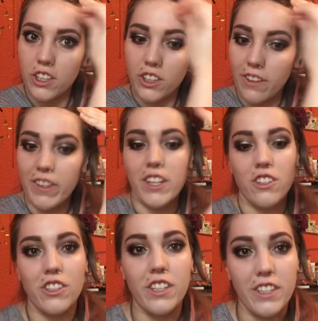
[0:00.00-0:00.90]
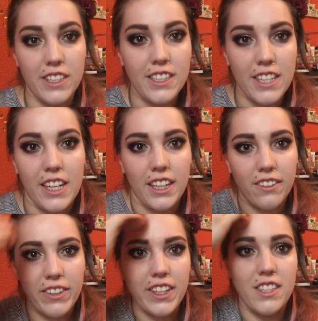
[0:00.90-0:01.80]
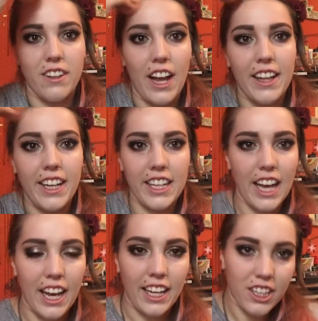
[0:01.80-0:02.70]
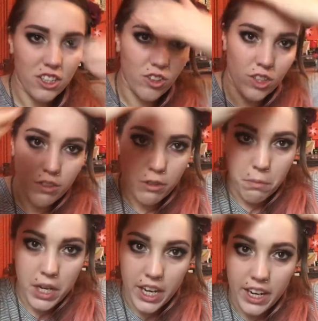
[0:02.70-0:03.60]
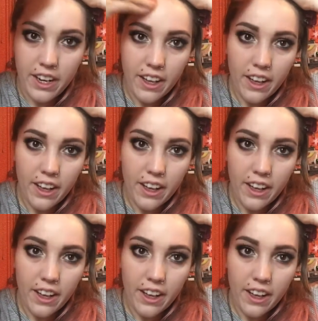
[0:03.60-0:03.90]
you're going to be interested in seeing, because yeah, I can do this for me,